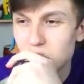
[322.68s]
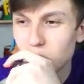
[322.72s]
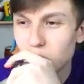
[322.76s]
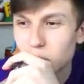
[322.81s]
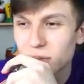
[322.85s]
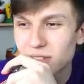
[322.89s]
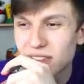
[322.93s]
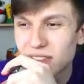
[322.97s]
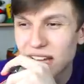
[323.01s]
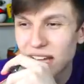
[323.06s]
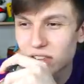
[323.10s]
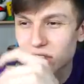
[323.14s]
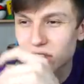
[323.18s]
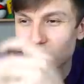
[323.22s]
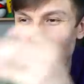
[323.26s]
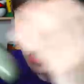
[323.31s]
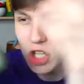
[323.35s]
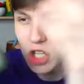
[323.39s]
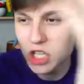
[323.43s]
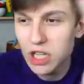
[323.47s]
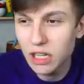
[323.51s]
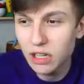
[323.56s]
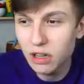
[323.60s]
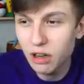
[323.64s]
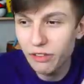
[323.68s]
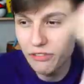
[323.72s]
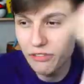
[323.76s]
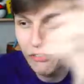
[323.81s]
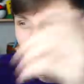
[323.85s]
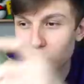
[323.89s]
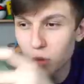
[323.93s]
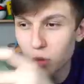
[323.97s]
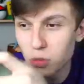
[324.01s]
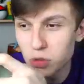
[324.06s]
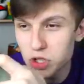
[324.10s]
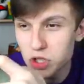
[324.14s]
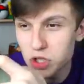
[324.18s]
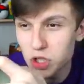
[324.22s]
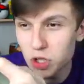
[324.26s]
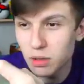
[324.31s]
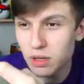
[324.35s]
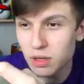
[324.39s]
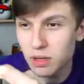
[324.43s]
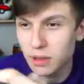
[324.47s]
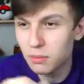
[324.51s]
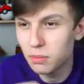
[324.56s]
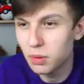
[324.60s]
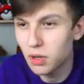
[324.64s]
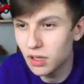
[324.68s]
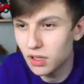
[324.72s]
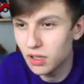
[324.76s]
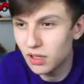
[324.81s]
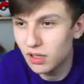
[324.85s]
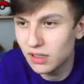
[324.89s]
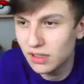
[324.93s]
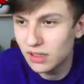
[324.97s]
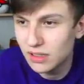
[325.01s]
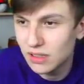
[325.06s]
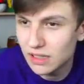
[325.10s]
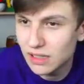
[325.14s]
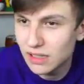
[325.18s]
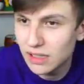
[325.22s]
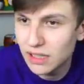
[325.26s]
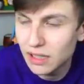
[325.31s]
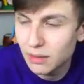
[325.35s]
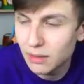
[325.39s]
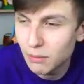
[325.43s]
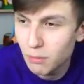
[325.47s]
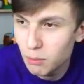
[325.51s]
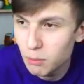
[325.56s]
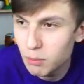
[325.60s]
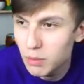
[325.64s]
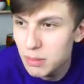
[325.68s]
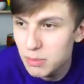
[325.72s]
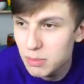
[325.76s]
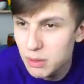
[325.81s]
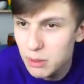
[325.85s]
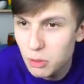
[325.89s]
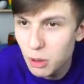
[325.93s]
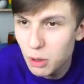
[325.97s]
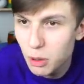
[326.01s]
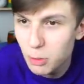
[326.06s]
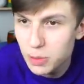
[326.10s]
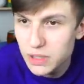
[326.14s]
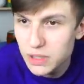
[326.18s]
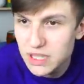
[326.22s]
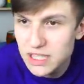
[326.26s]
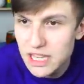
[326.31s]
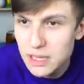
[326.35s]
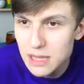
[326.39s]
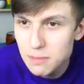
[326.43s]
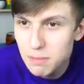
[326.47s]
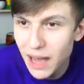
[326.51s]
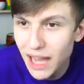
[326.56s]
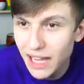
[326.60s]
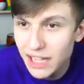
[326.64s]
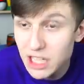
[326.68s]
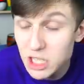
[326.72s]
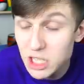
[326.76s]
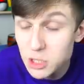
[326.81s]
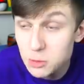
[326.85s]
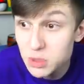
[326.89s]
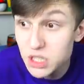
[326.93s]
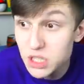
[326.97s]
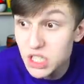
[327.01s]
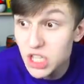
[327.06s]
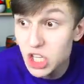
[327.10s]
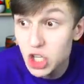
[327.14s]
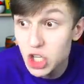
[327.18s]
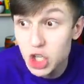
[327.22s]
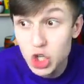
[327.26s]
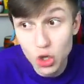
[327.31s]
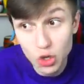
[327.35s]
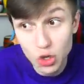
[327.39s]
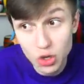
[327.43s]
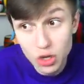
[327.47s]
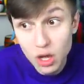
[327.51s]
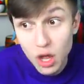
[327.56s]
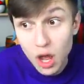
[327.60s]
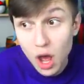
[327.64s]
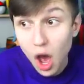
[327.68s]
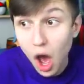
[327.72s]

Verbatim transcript: Jong with that Dutch link I thought would do it, but uh, maybe put Petit back in his position.